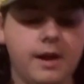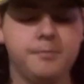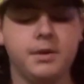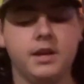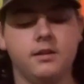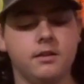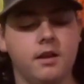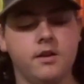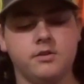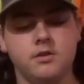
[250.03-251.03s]
bent it
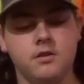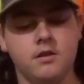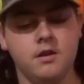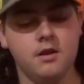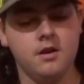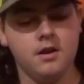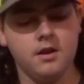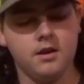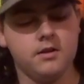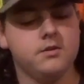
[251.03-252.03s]
last year
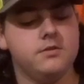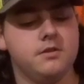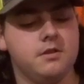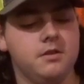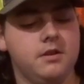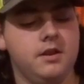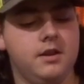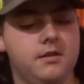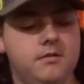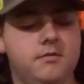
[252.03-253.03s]
because I couldn't get
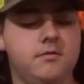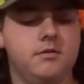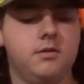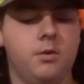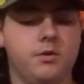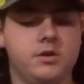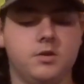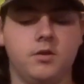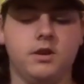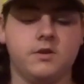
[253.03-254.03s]
it on the
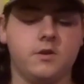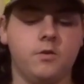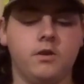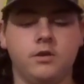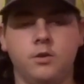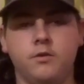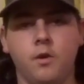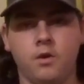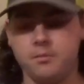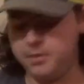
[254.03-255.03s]
tree and I screwed it in too
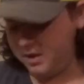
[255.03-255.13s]
far and it bent